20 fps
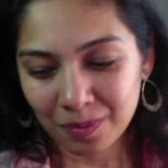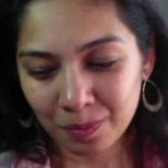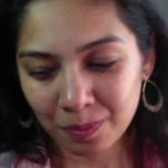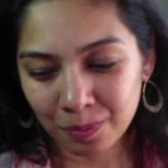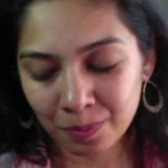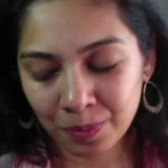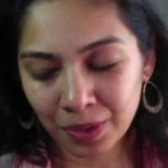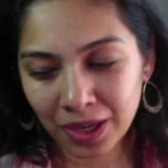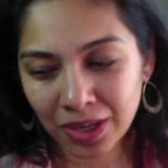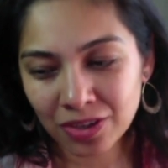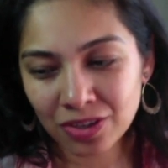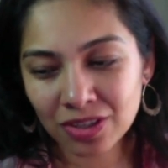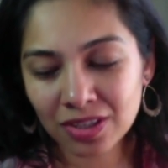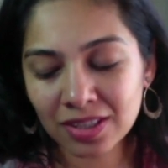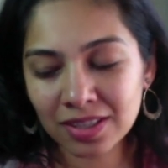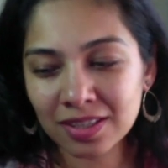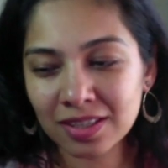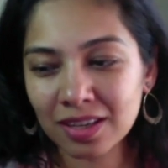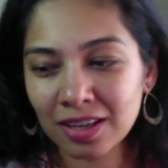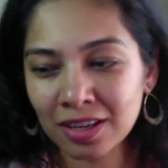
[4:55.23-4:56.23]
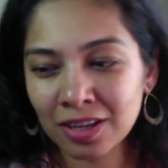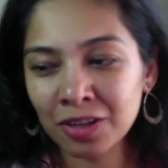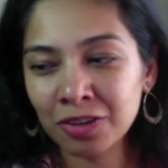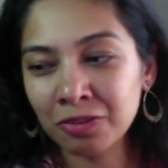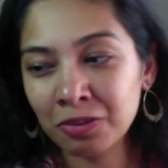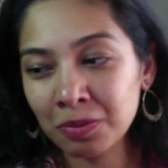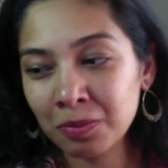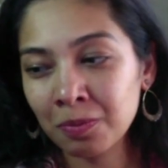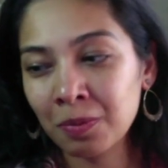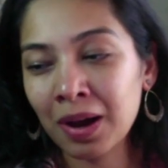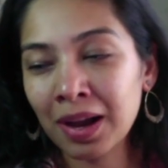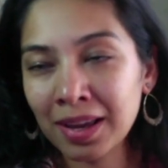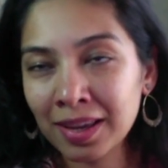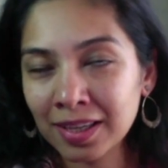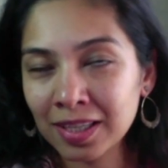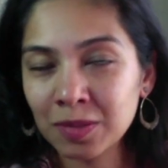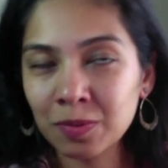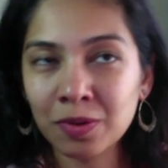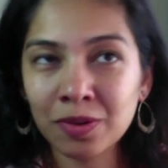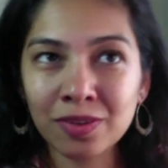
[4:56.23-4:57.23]
Patience, with my
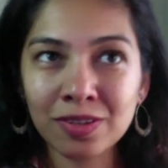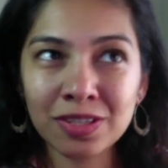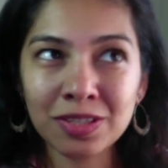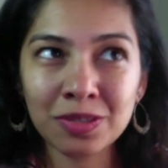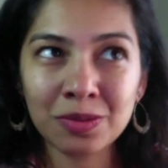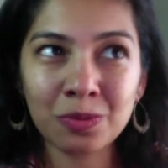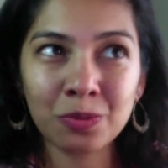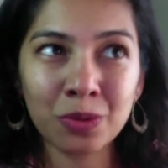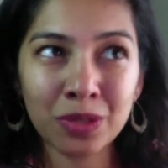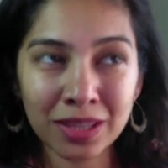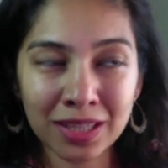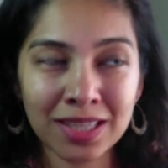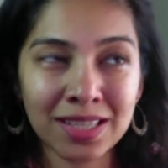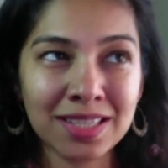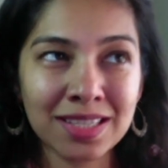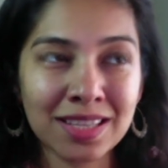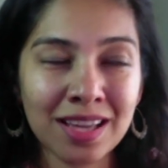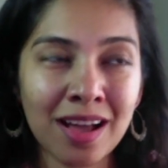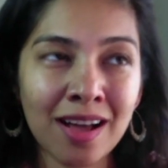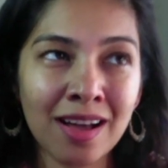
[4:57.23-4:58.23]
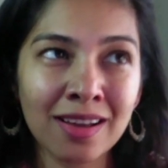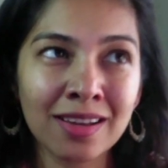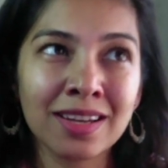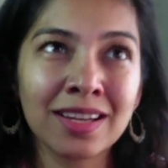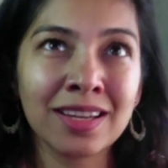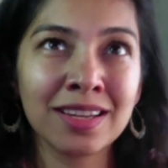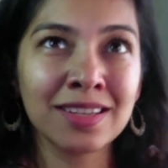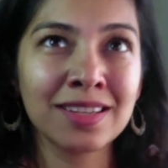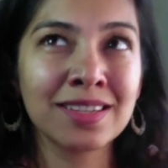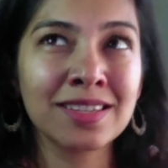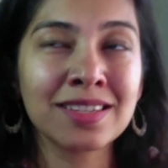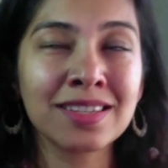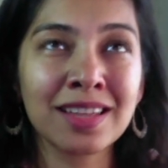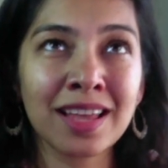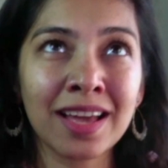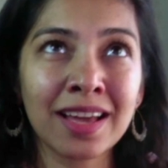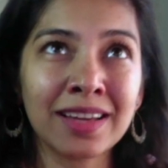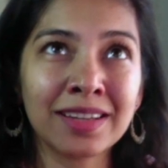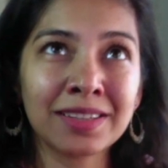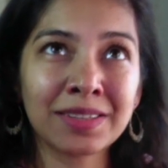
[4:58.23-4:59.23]
experience with this card is
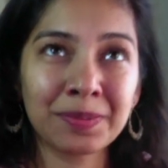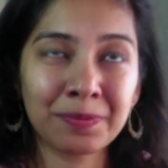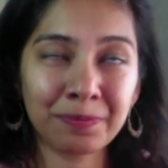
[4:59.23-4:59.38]
that